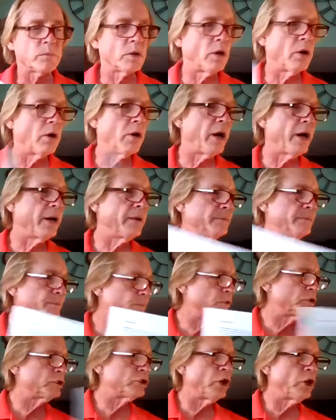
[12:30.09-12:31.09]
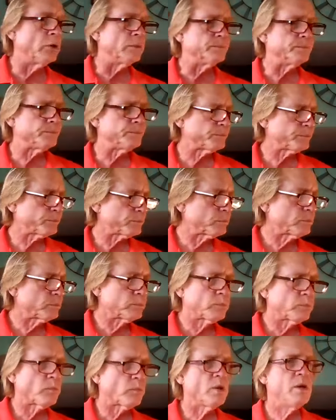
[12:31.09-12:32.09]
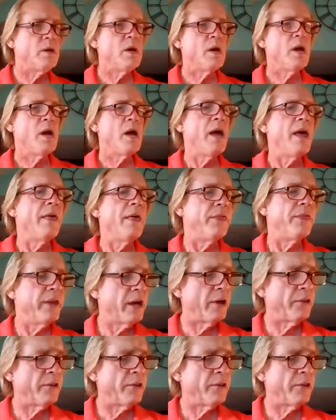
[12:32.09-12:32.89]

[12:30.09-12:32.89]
All right. So the